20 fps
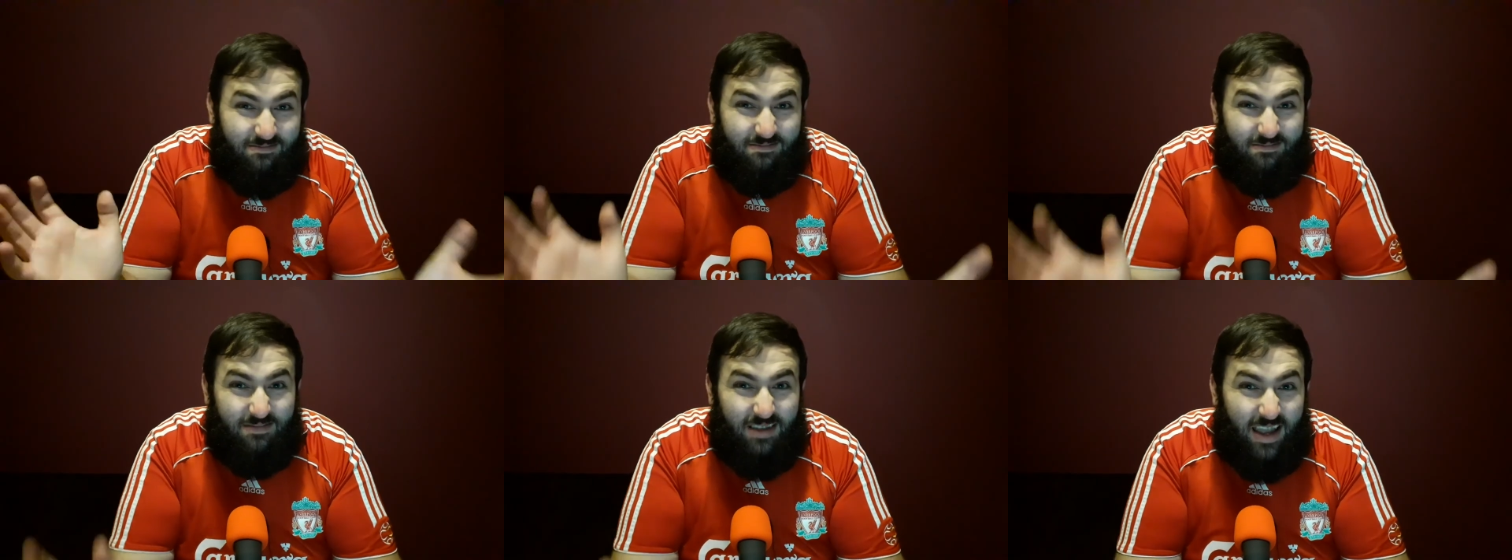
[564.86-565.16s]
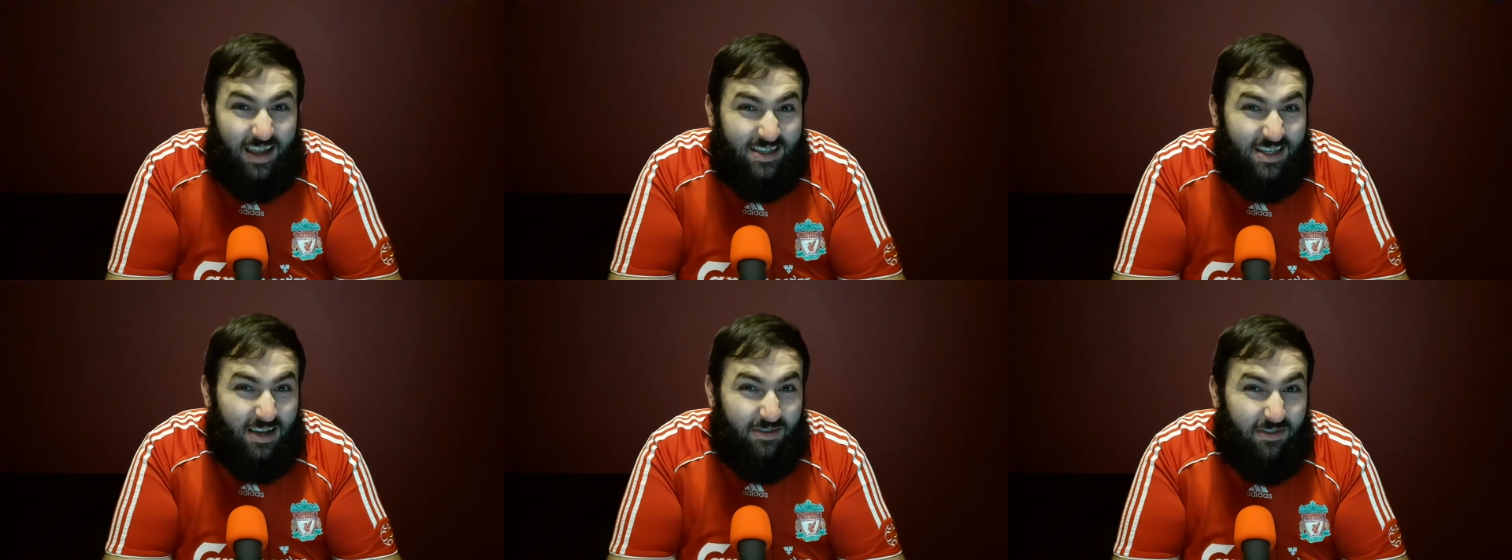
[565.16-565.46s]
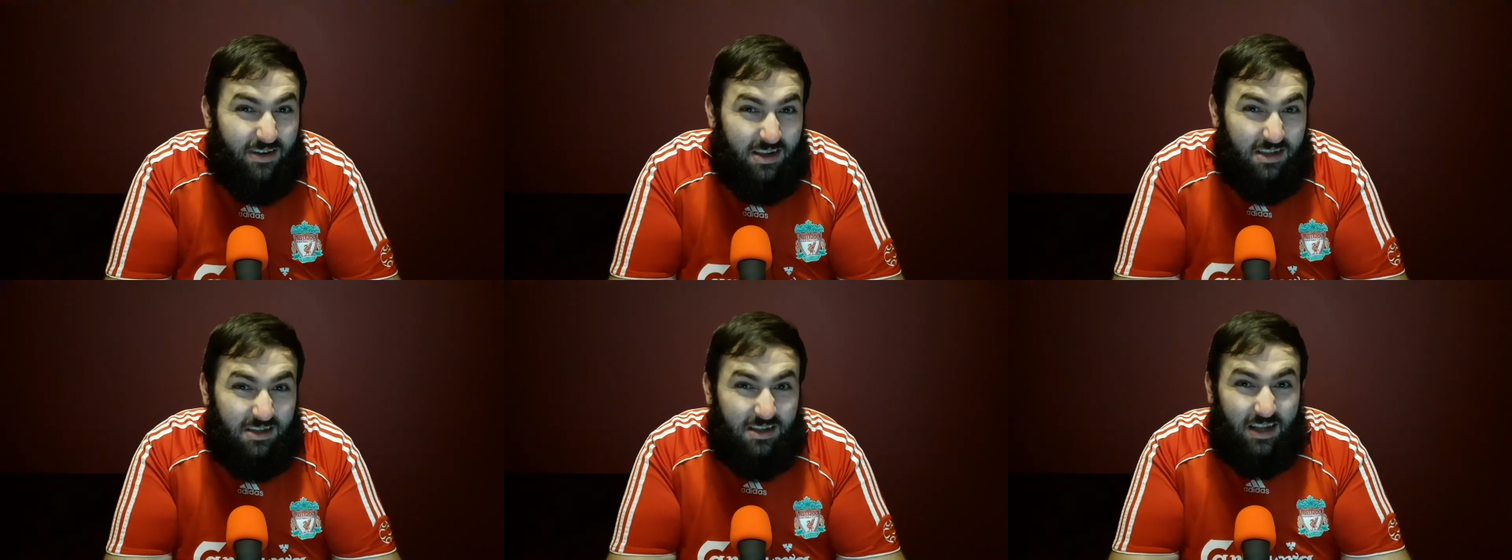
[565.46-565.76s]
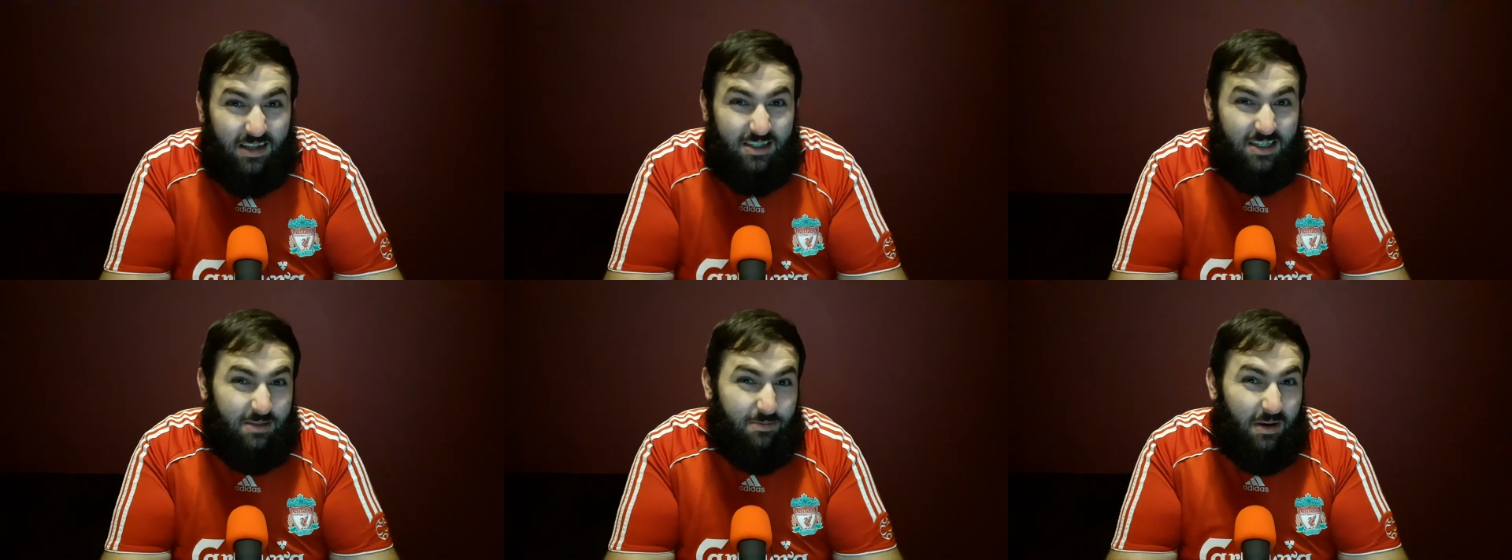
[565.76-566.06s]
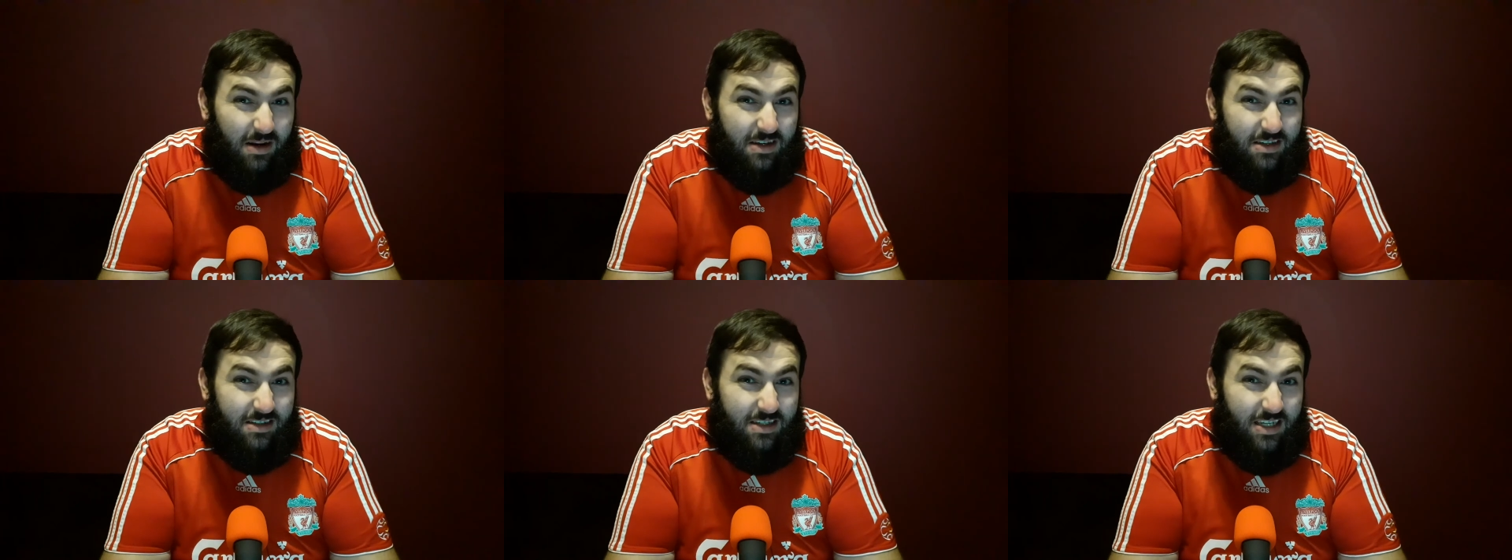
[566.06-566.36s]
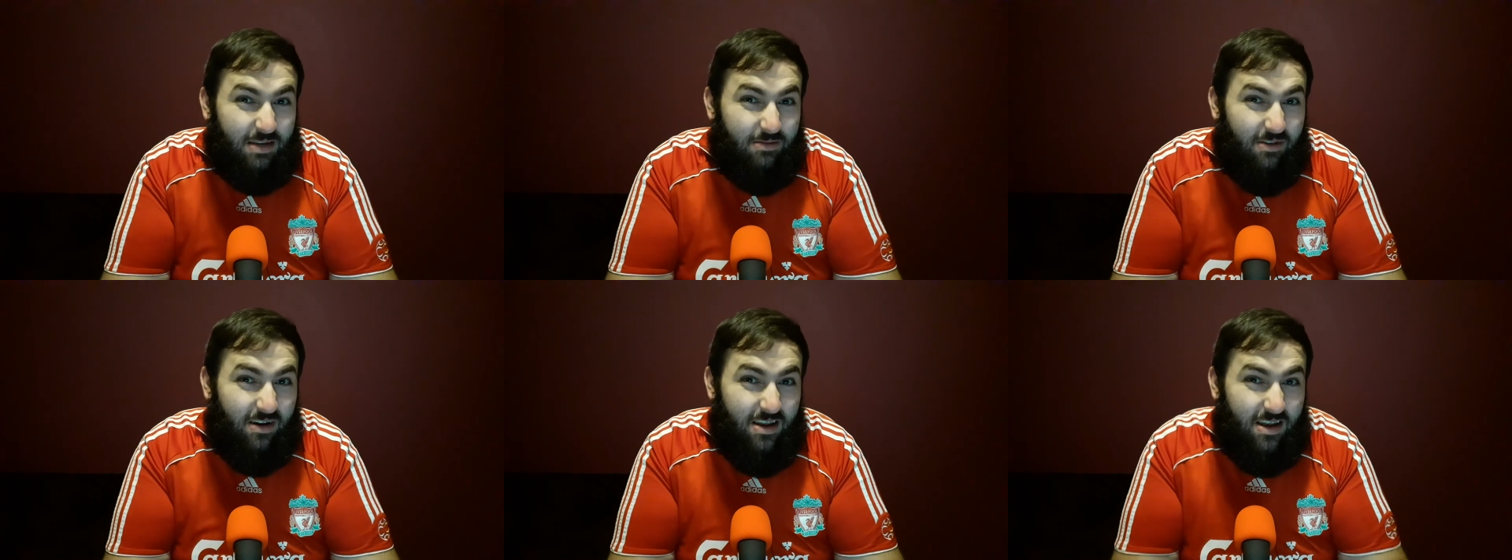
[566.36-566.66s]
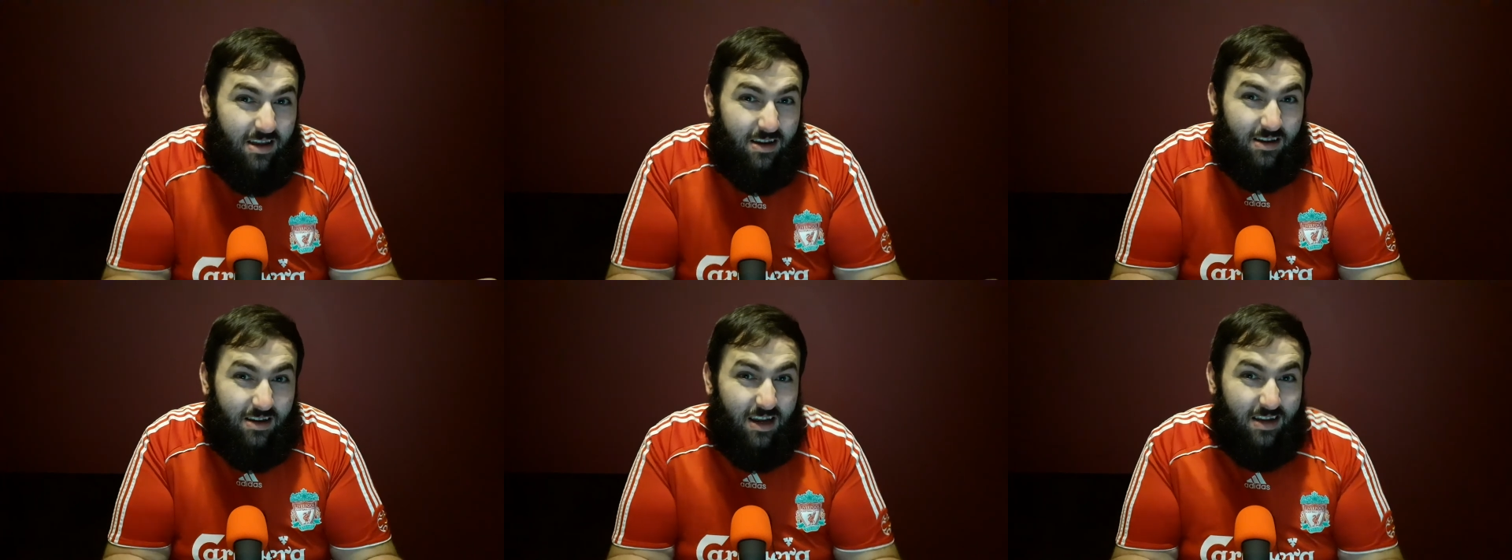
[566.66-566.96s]
Getafe, that's a Spanish team, right?
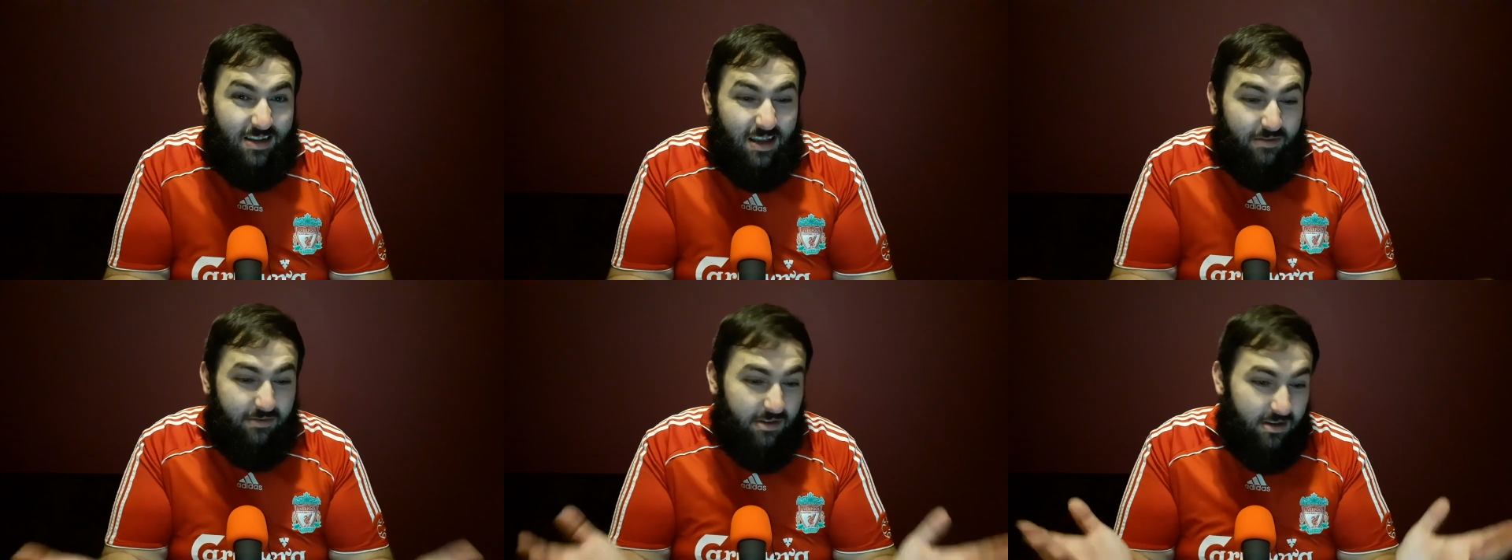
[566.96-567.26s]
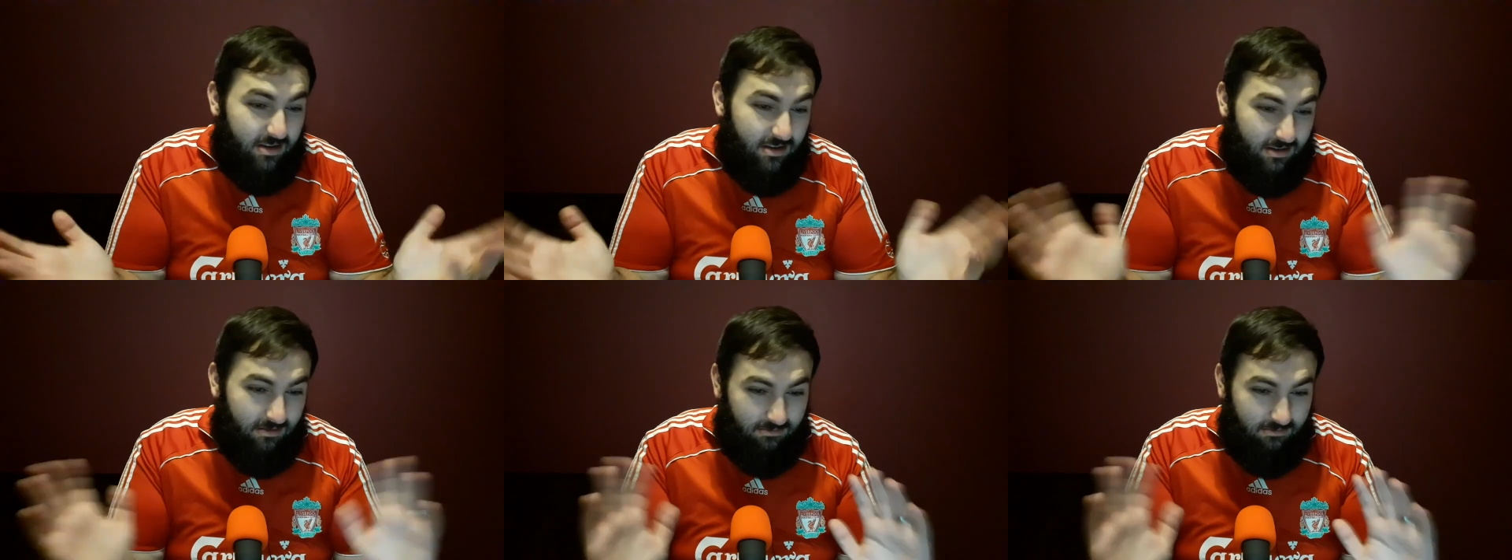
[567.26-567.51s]
Yeah, Getafe.